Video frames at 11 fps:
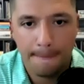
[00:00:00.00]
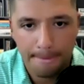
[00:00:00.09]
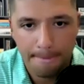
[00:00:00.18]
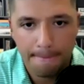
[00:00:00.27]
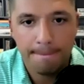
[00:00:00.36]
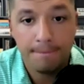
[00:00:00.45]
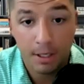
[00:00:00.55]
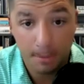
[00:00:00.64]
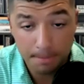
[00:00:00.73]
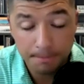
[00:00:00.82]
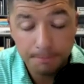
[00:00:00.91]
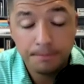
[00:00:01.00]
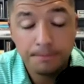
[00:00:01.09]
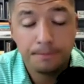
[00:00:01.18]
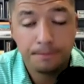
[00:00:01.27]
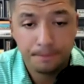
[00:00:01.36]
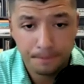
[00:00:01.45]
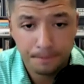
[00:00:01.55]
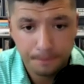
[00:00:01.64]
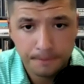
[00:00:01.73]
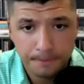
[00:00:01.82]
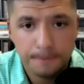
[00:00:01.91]

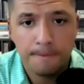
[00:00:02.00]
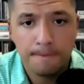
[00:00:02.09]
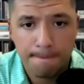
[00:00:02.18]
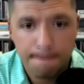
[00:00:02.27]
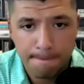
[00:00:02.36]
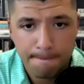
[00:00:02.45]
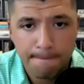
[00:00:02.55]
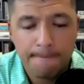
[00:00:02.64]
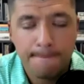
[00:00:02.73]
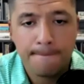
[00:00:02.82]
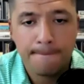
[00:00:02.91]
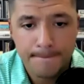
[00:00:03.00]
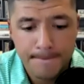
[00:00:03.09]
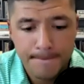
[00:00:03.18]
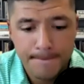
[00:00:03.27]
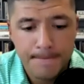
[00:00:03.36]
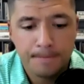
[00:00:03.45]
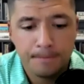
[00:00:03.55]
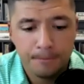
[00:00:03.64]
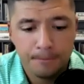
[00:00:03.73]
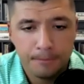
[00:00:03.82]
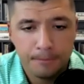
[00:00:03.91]

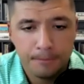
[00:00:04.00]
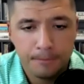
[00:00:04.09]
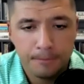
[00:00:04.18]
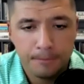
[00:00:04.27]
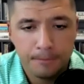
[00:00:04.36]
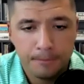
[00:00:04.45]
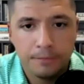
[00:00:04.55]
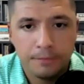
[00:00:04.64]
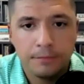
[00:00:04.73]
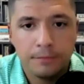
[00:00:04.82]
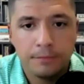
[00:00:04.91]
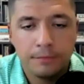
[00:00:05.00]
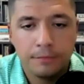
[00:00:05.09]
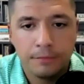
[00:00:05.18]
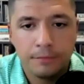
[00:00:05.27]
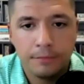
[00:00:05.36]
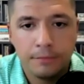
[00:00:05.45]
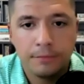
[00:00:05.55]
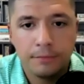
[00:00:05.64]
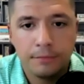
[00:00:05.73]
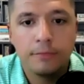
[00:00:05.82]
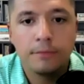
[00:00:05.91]
No words are spoken by the person on screen.